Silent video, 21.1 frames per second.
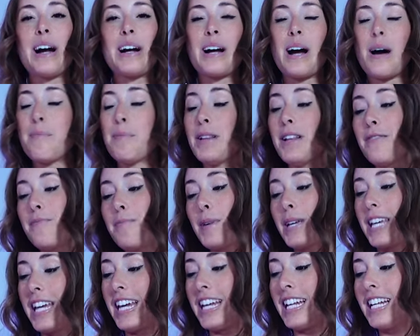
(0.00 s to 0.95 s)
couple of
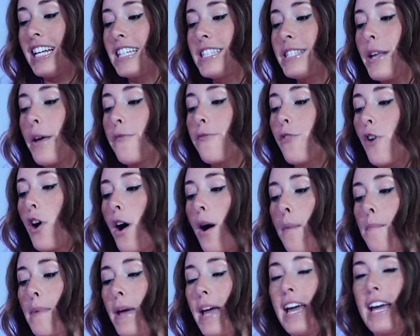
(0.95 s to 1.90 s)
bikinis
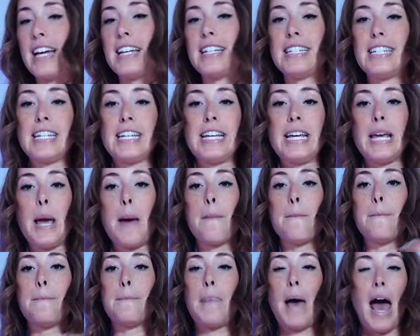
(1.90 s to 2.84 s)
from
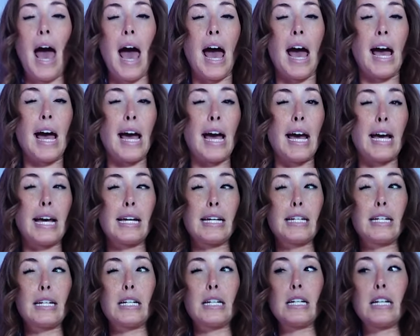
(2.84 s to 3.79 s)
Andi
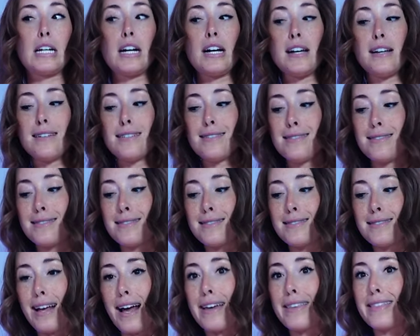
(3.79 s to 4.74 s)

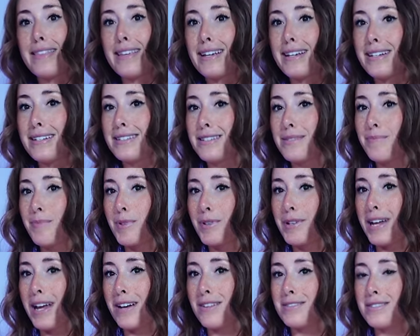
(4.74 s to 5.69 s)
Bagus, I think it's
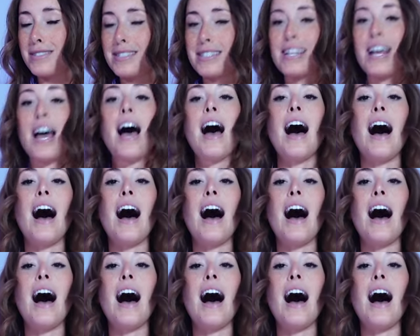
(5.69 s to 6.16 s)
pronounced.